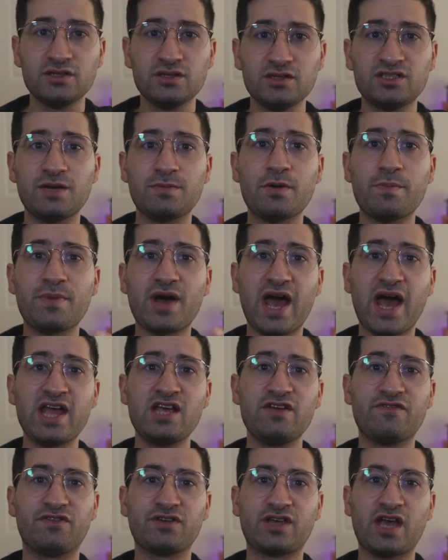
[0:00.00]
Tip number
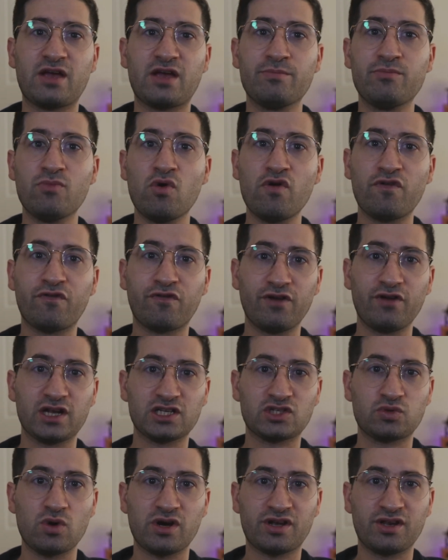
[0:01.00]
8 for getting more
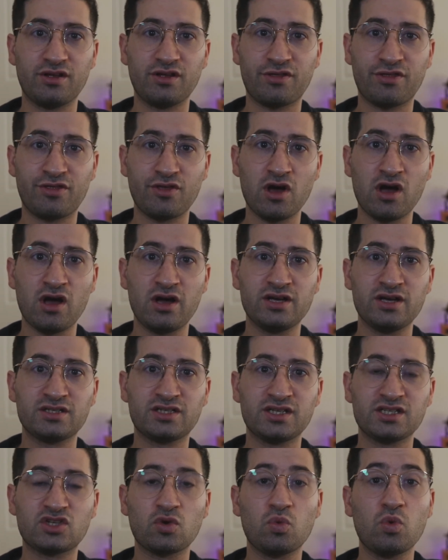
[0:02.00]
freelance work in your
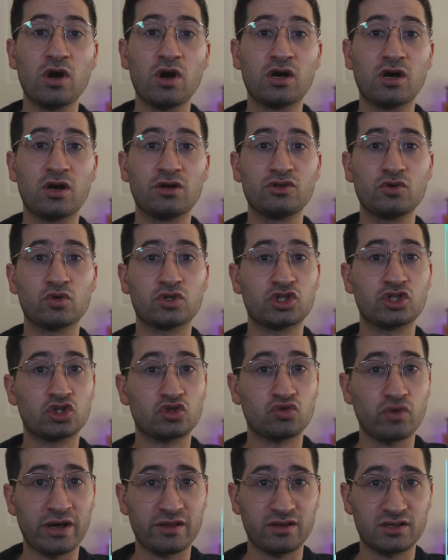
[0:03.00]
30s is to work on your
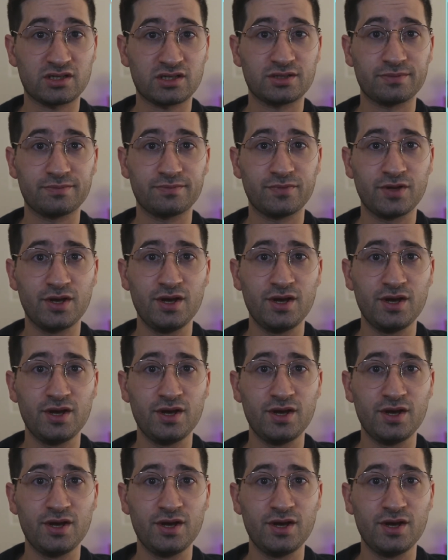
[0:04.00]
strengths.